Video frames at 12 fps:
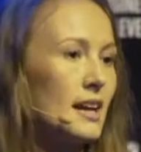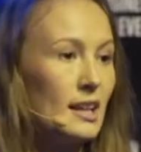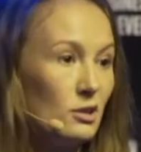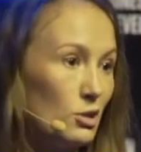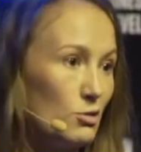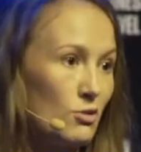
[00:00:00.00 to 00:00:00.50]
like
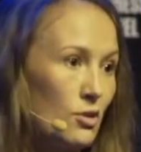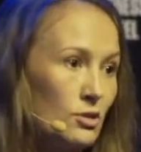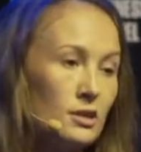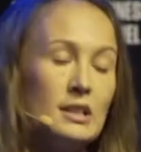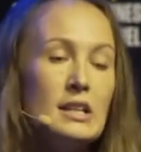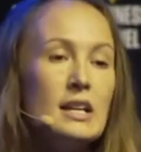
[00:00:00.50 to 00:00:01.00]
loo
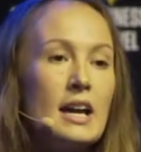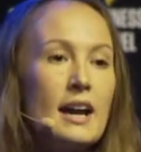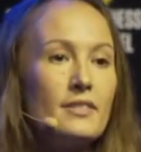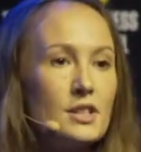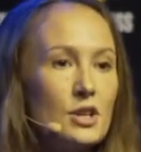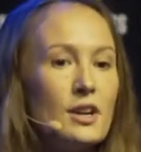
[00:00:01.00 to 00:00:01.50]
roll,
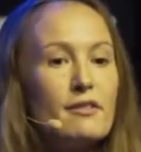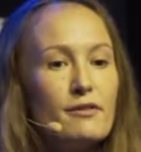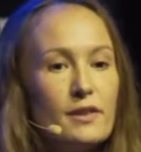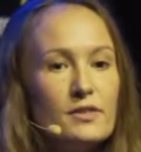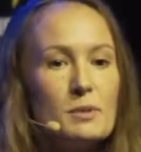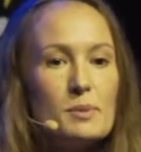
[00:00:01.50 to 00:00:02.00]
and they donate
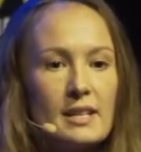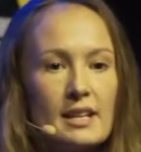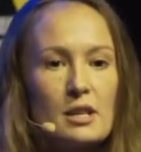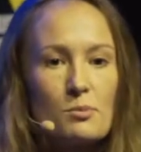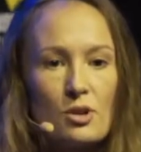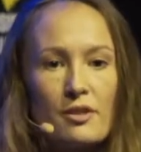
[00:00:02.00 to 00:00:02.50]
50% of
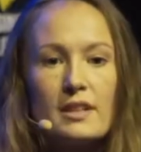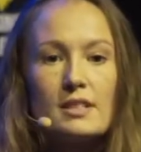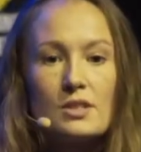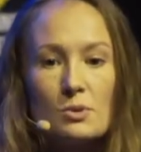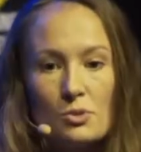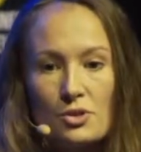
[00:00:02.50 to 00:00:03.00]
the profits
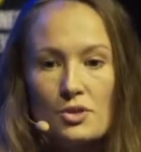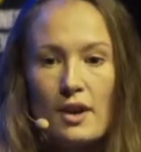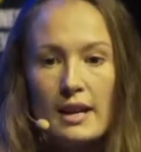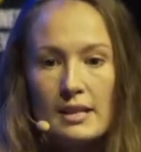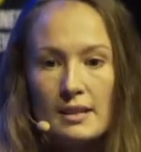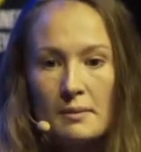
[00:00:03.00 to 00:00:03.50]
to
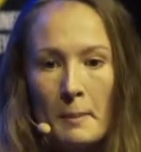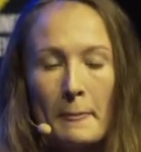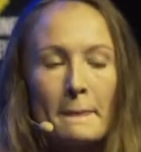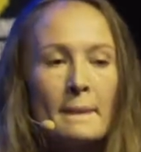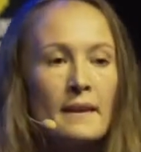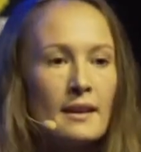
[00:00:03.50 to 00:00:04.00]
WaterAid.
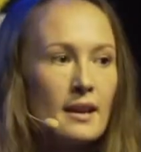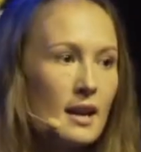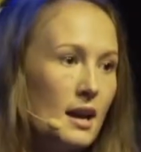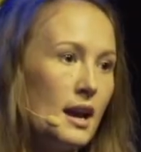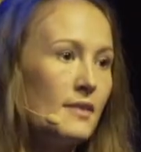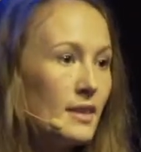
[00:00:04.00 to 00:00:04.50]

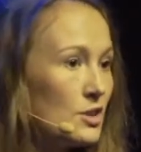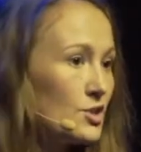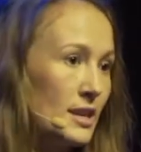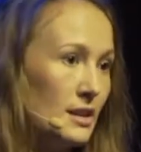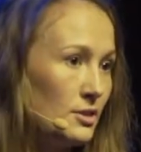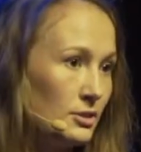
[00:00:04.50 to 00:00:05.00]
And they use
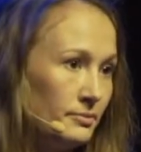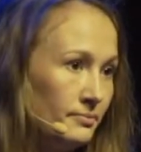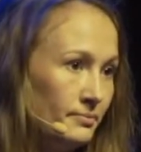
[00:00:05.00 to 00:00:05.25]
Sendle.